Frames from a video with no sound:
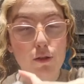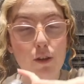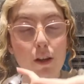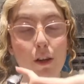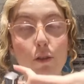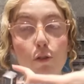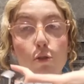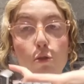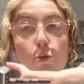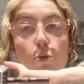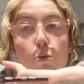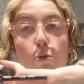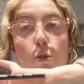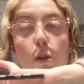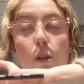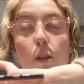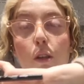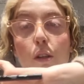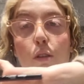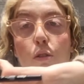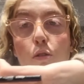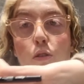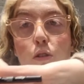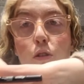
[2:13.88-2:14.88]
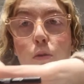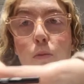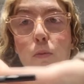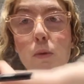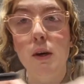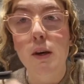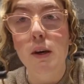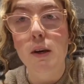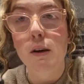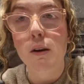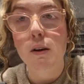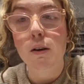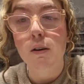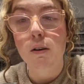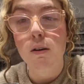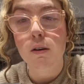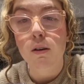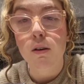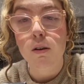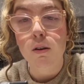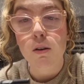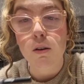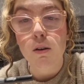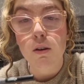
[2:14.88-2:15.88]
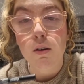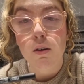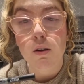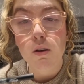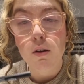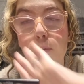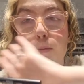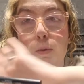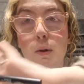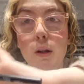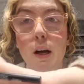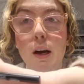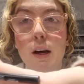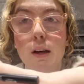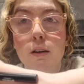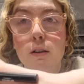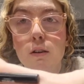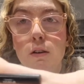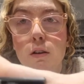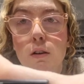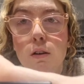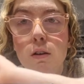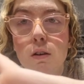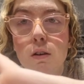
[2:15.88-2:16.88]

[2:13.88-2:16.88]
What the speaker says: so that does look like it's going to be a black